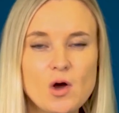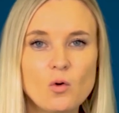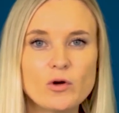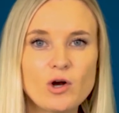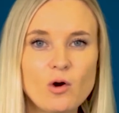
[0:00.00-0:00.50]

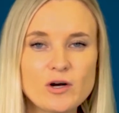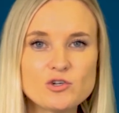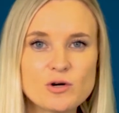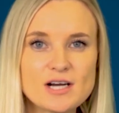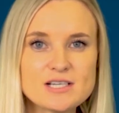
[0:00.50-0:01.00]
We don't want
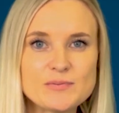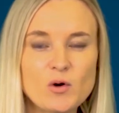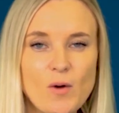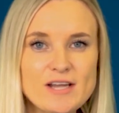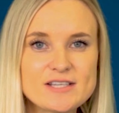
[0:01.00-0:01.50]
your
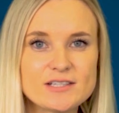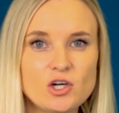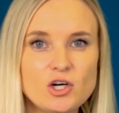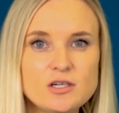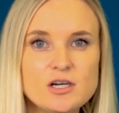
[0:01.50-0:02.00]
customer waiting
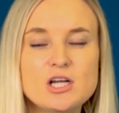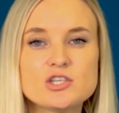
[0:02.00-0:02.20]
long,